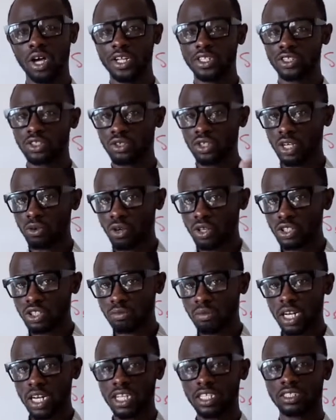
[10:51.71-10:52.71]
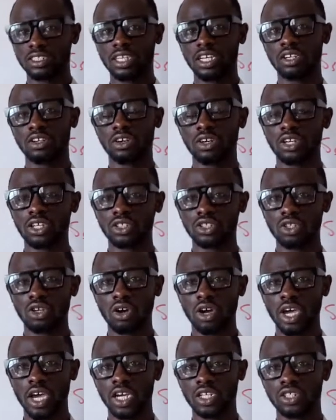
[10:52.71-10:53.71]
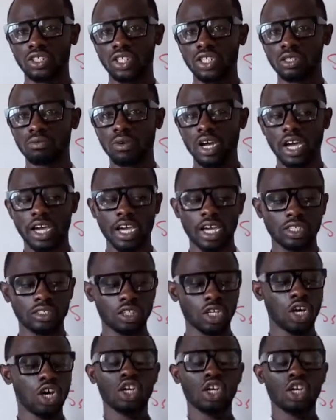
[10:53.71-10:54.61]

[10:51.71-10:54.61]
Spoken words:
and so they want to be listed on the stock exchange market.